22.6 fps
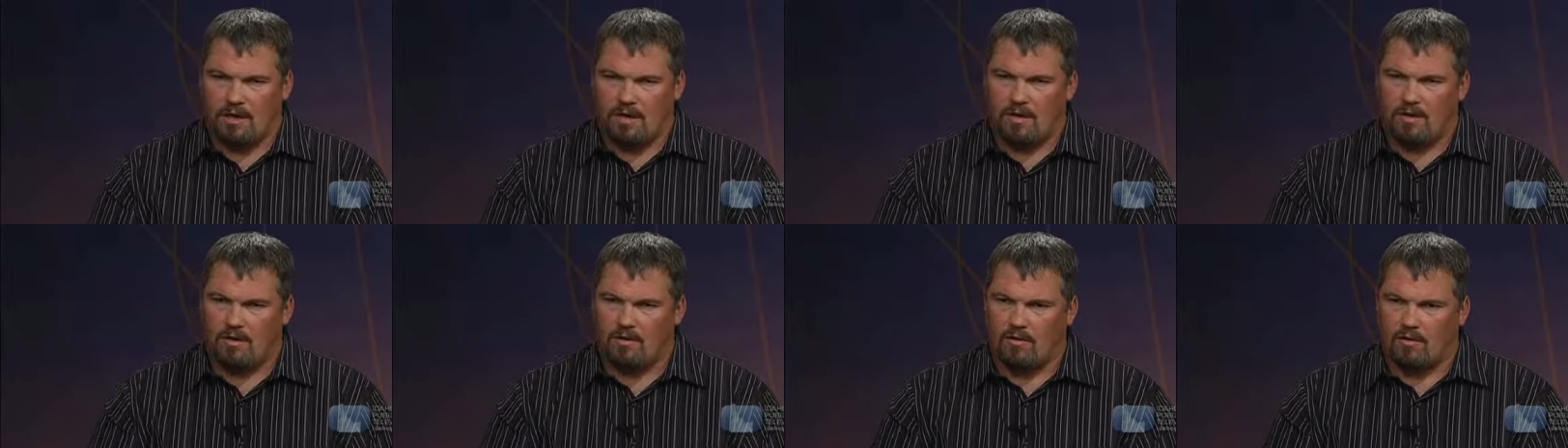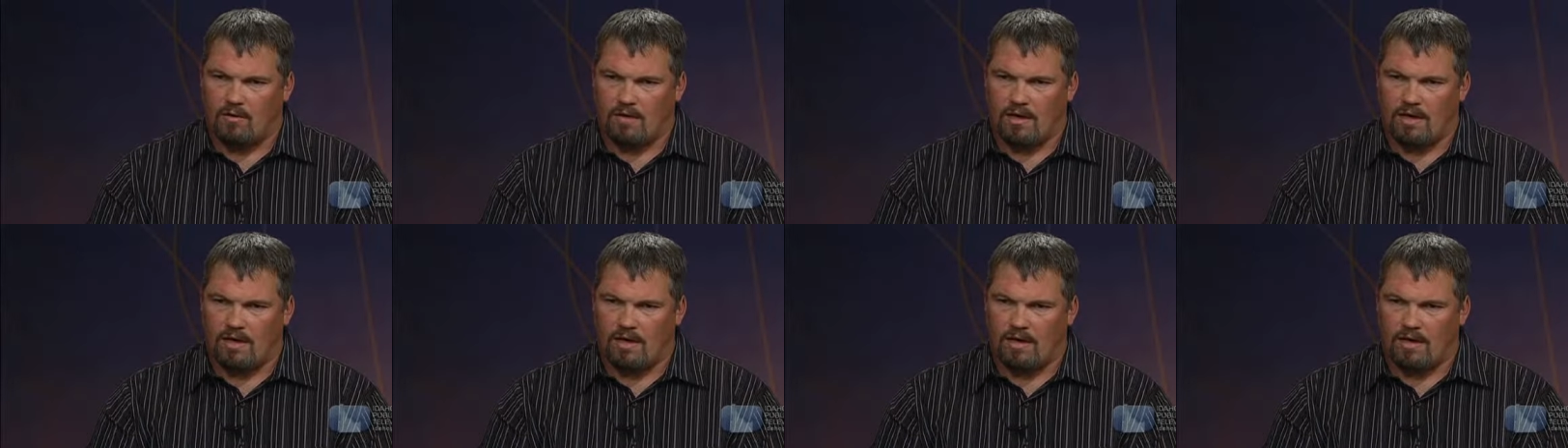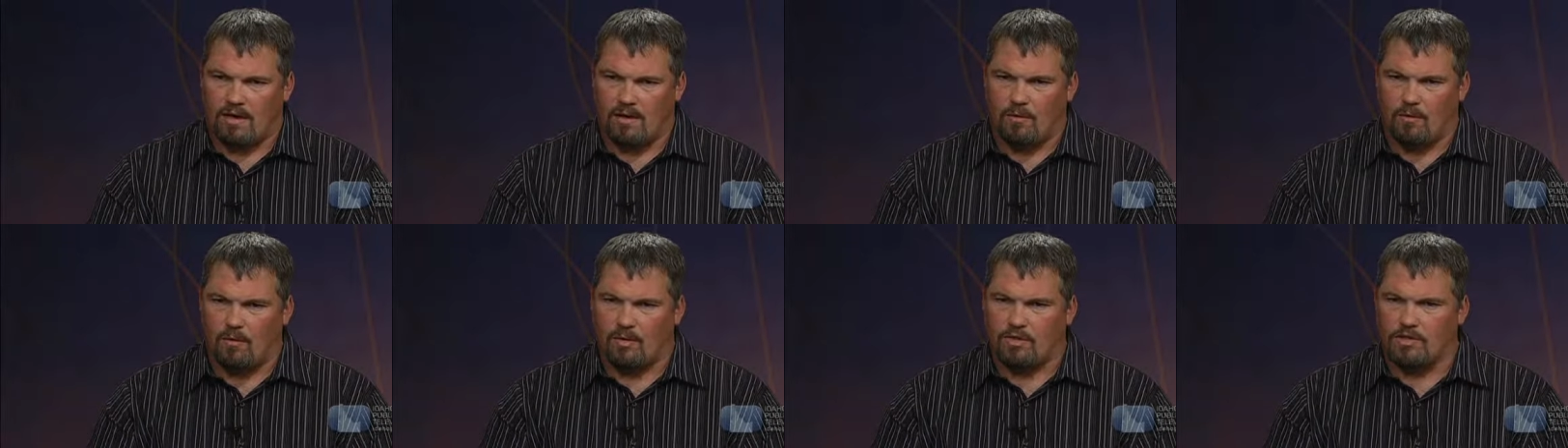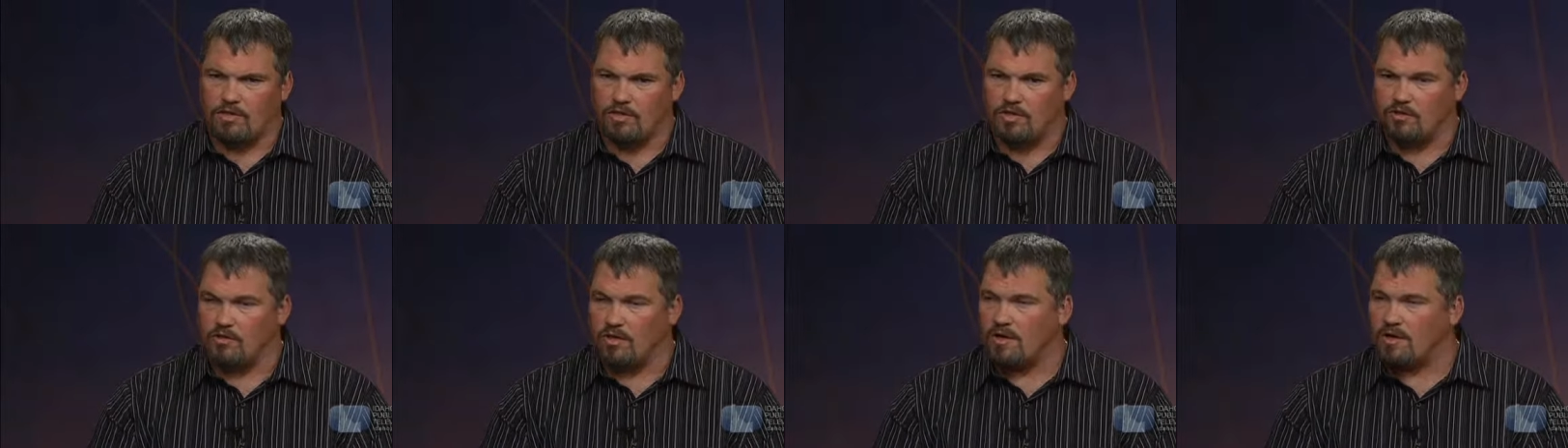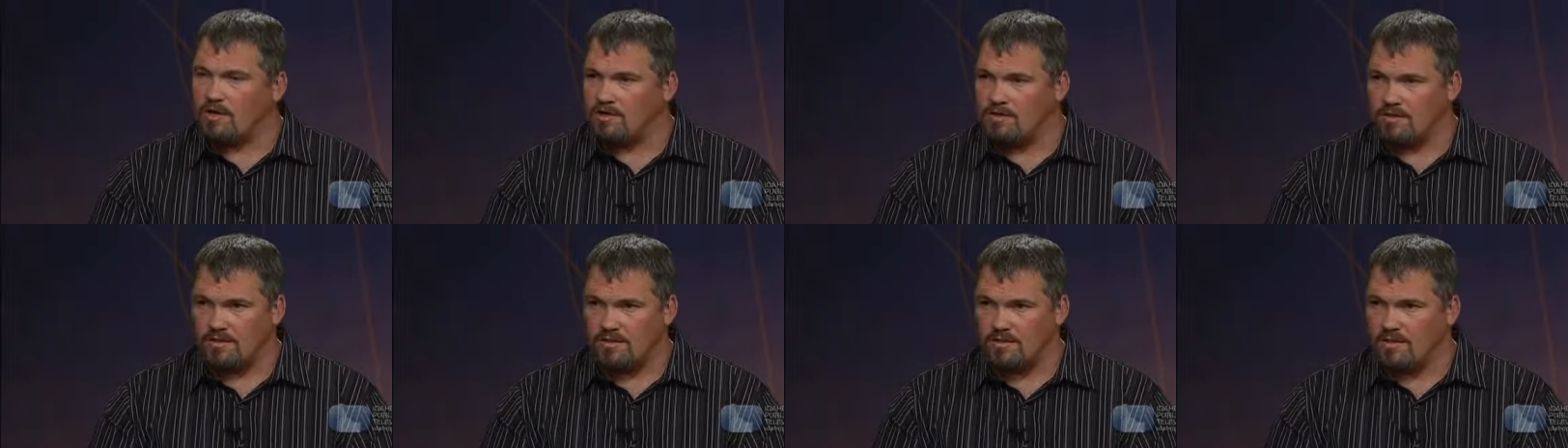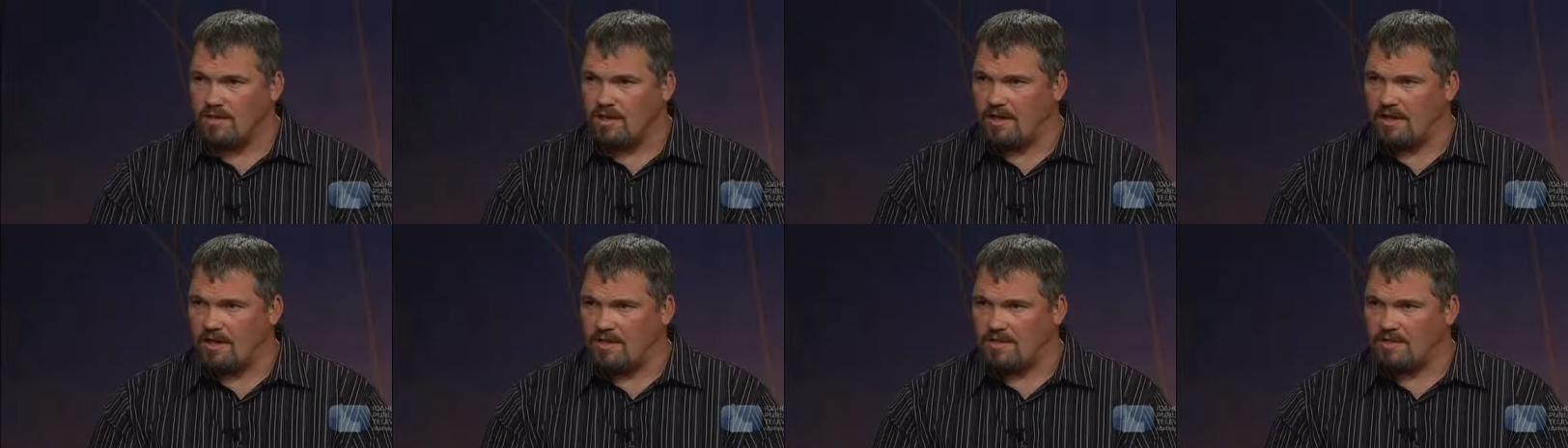you know, I, I went to drugs,
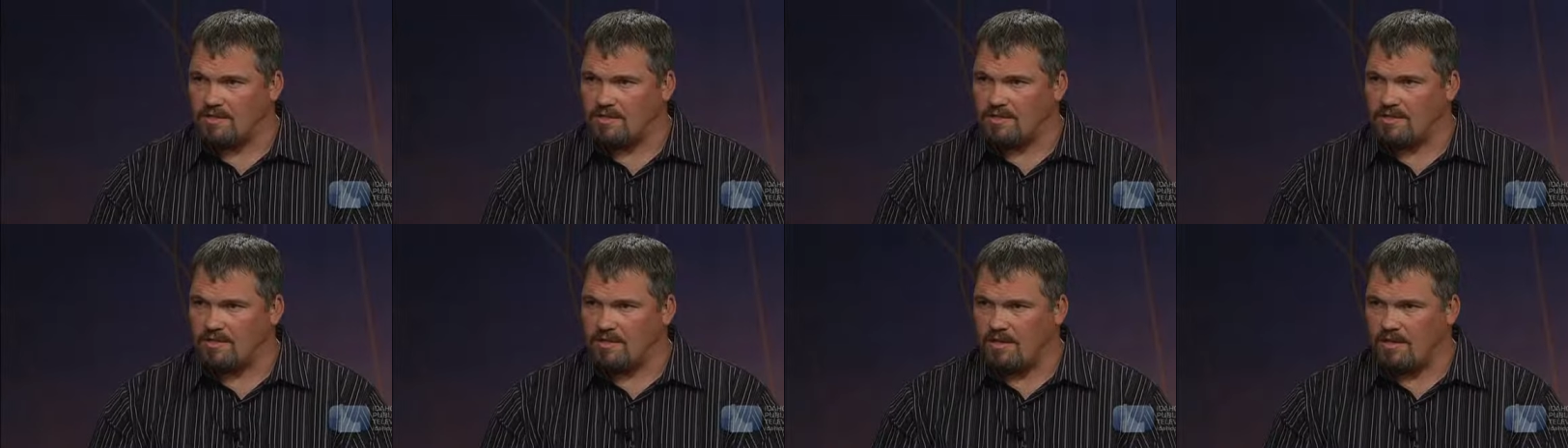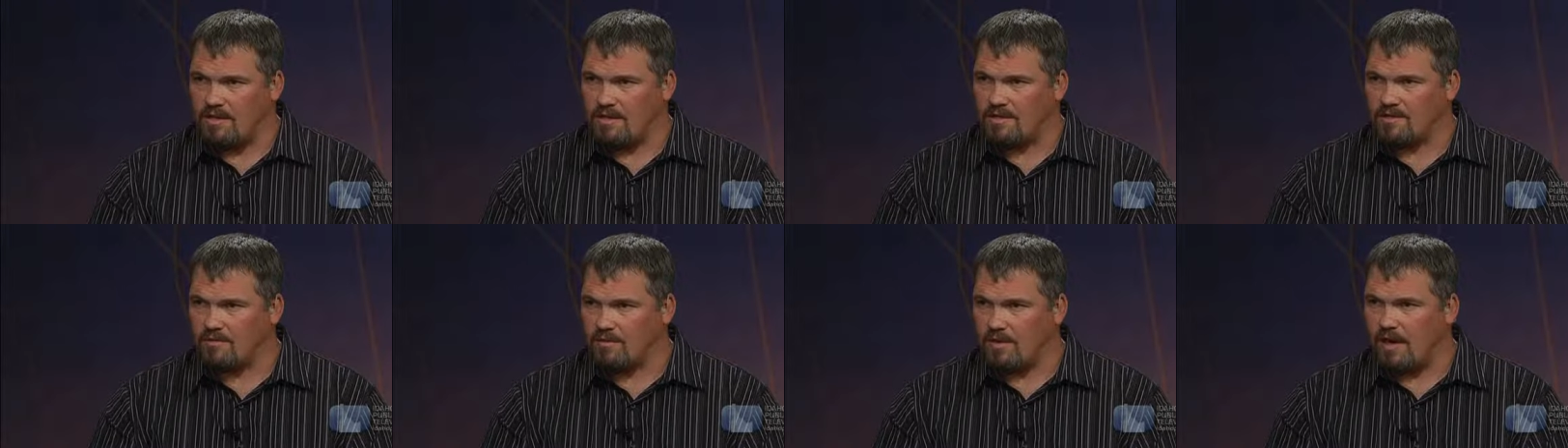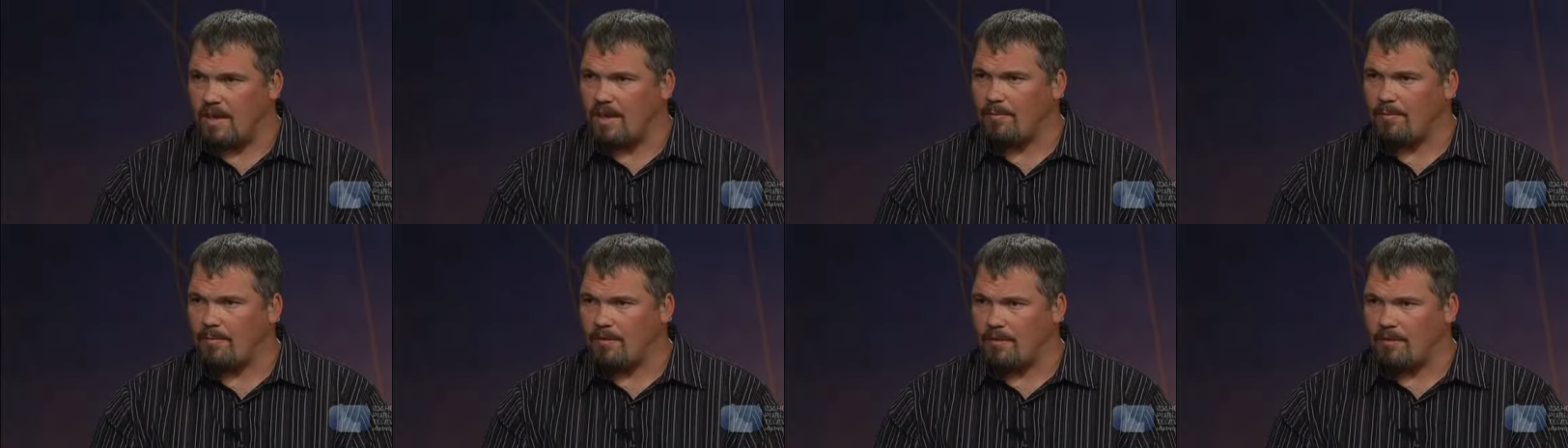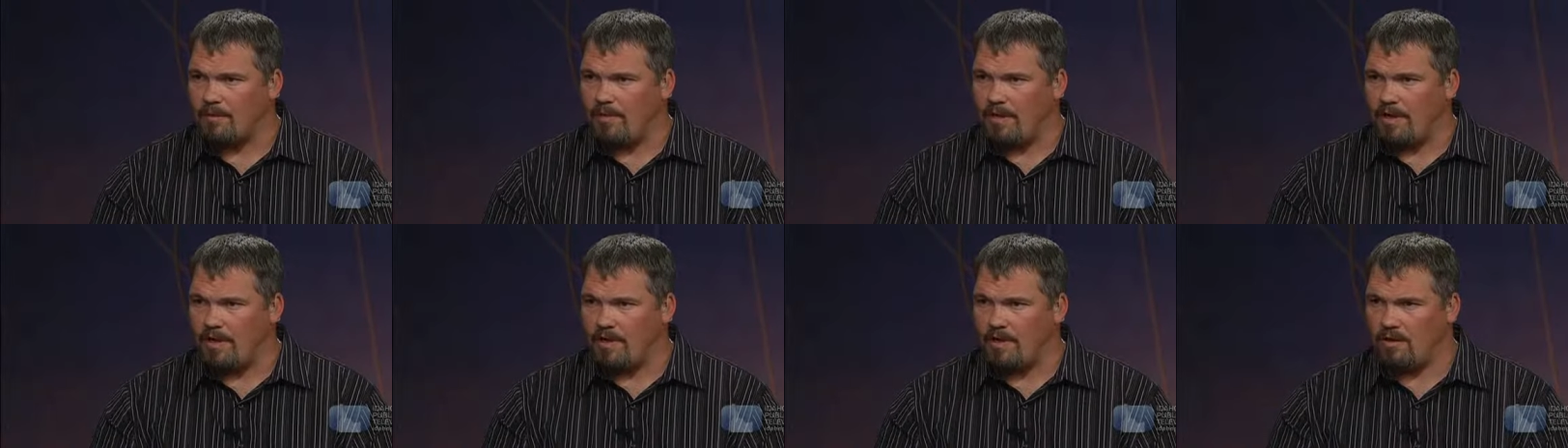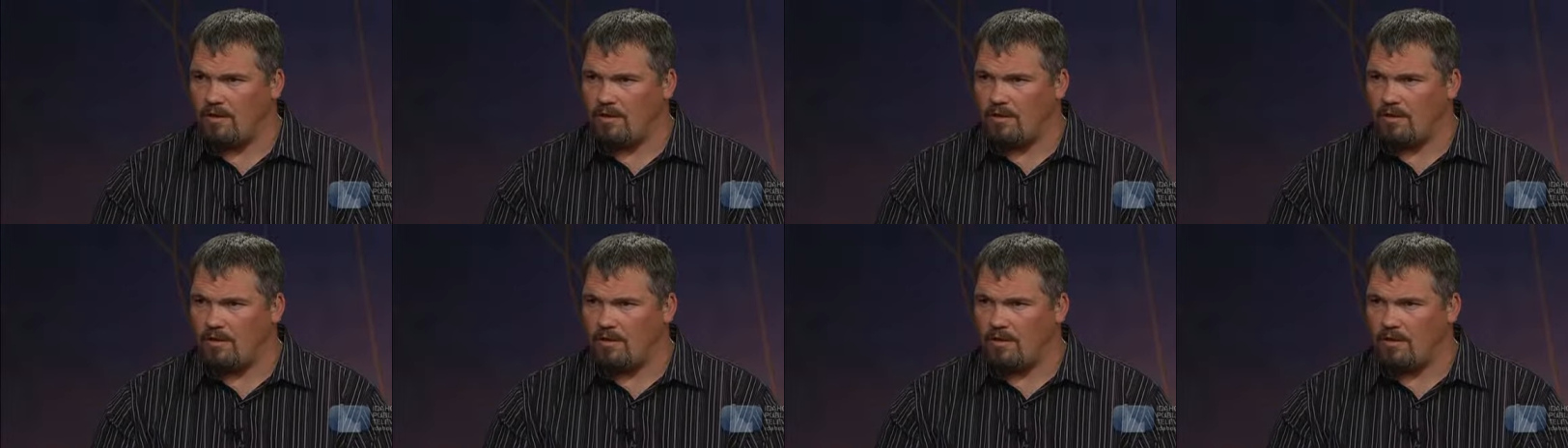and that's and that's what happened to me,